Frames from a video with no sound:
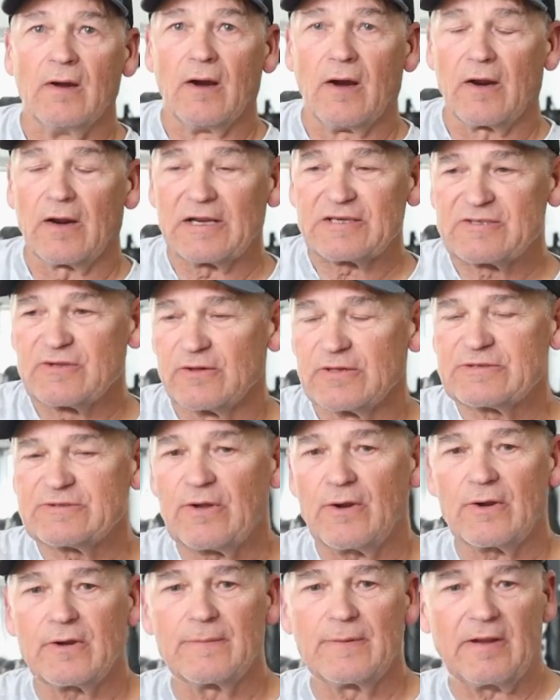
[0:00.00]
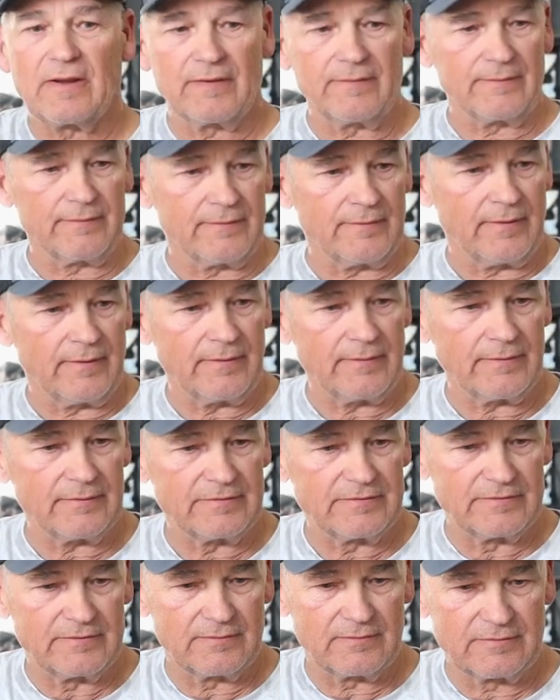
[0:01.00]
All right, so let's talk about
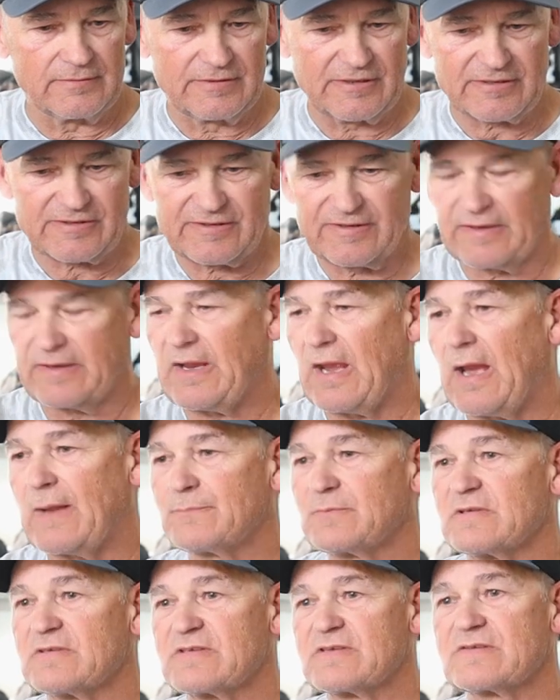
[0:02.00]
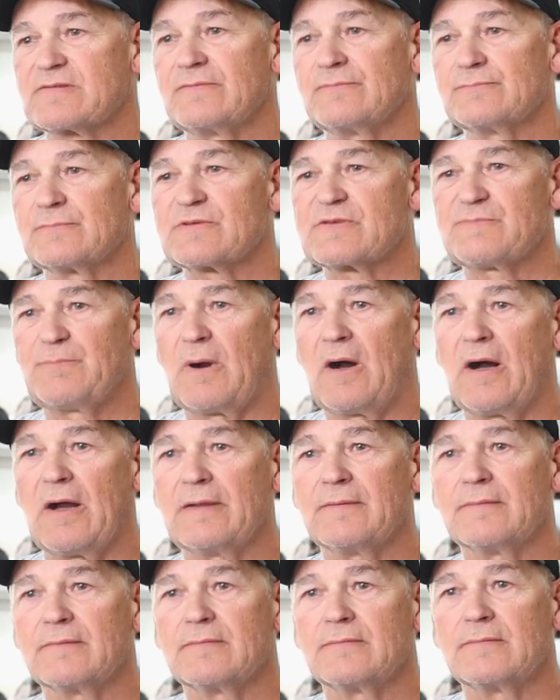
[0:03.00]
just the captain's
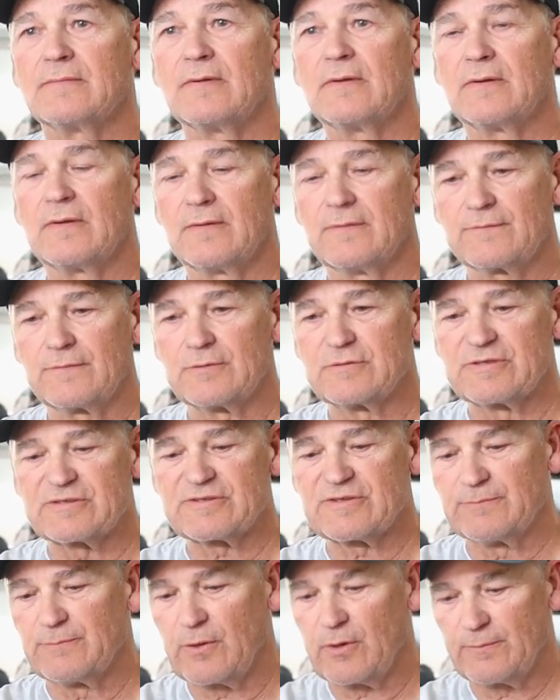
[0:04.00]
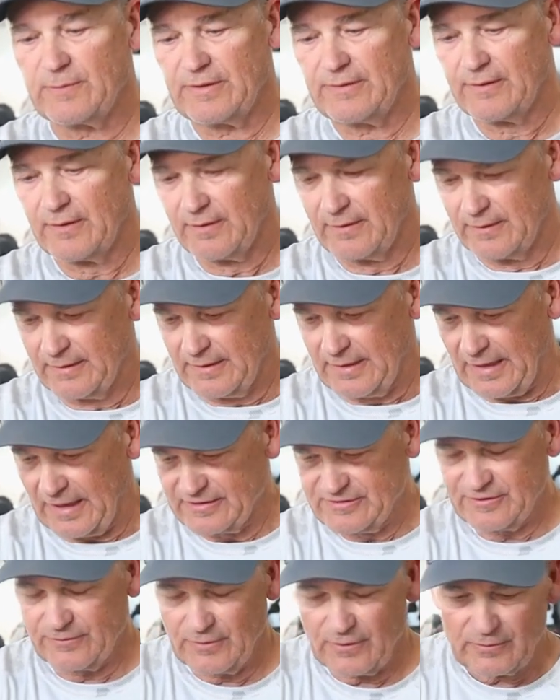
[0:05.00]
spot for just a moment.
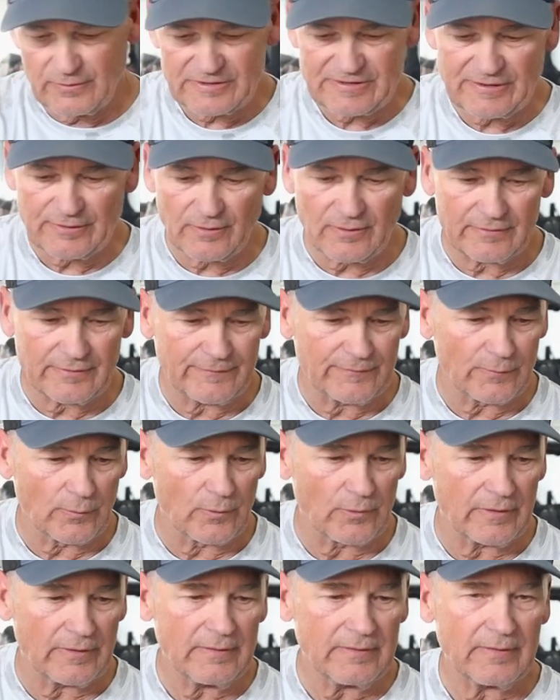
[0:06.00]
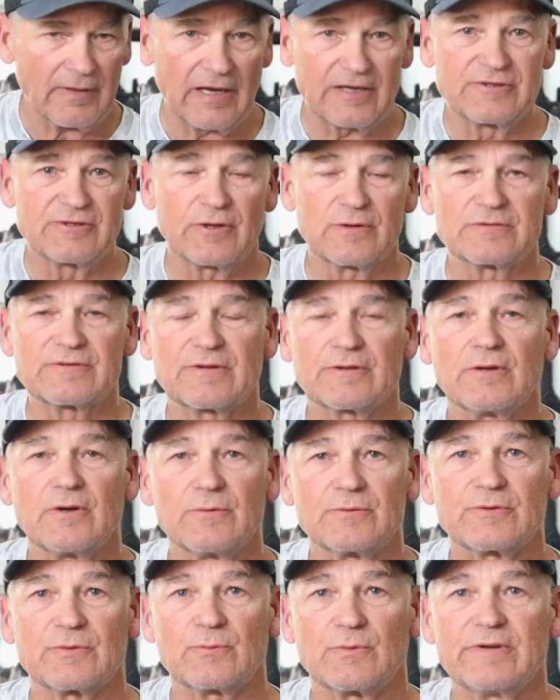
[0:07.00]
As you notice here on the floor, I chose to go
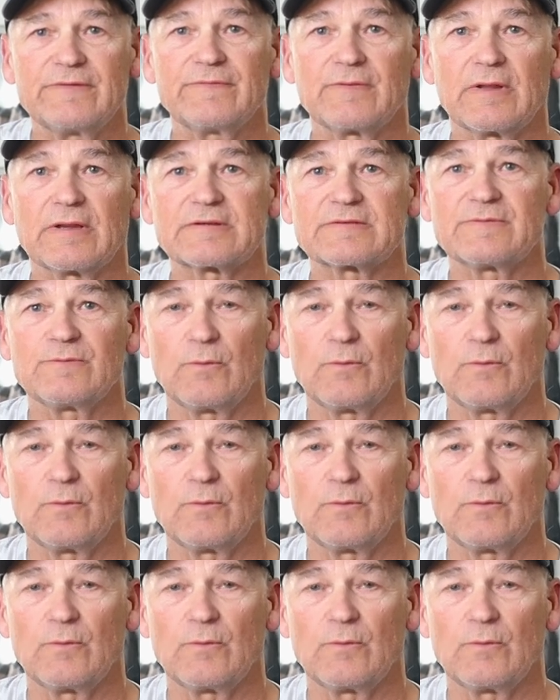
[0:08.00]
with the reflex